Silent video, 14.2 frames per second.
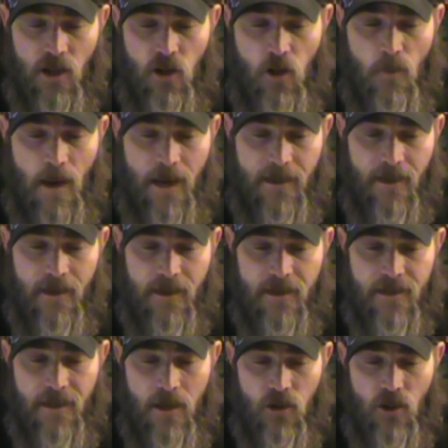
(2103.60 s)
and you make the
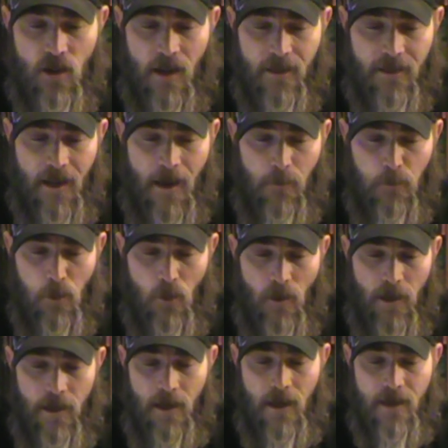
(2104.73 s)
decision, at that
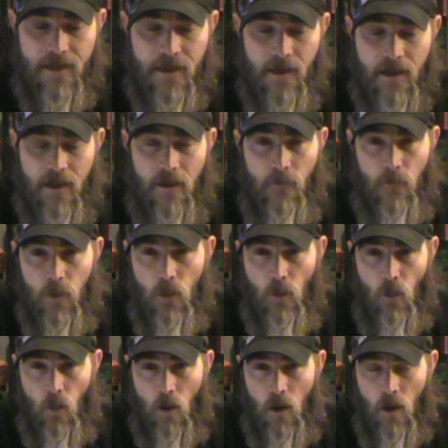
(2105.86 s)
point, it's going to give
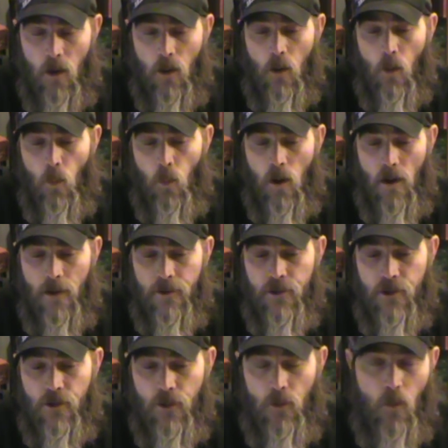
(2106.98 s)
you one,
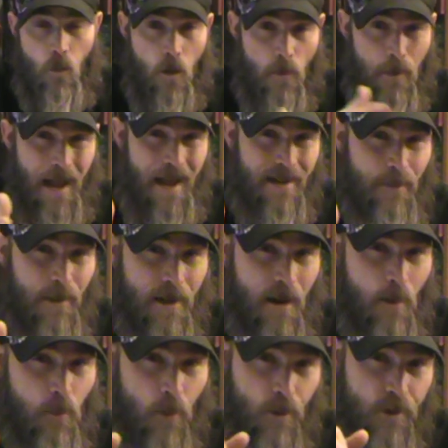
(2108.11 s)
two, or possibly
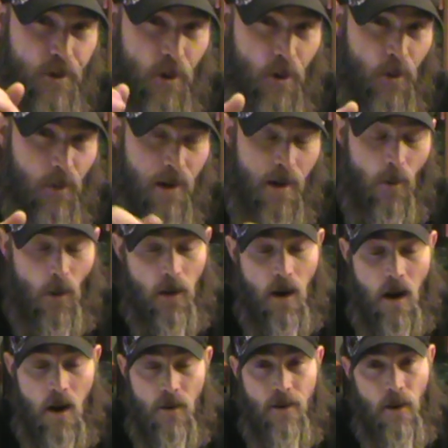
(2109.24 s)
upwards to three other
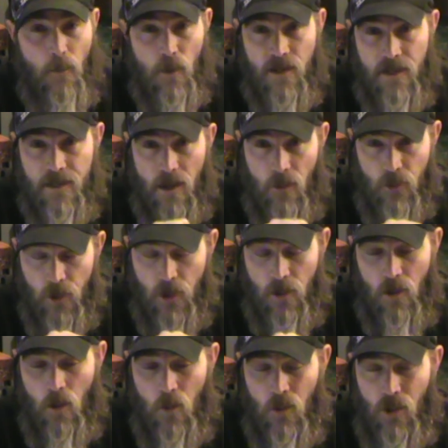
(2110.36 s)
card numbers it tells you to
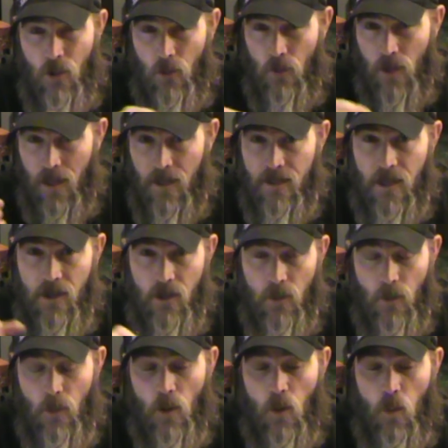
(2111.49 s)
go to to continue
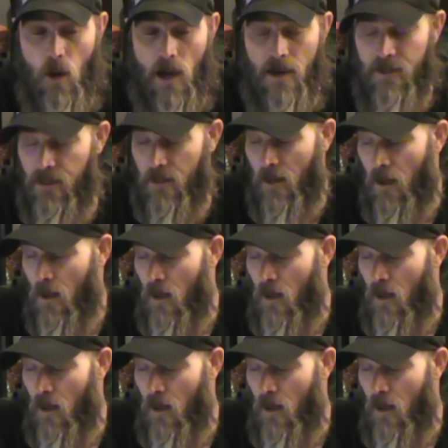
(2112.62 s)
through the quest.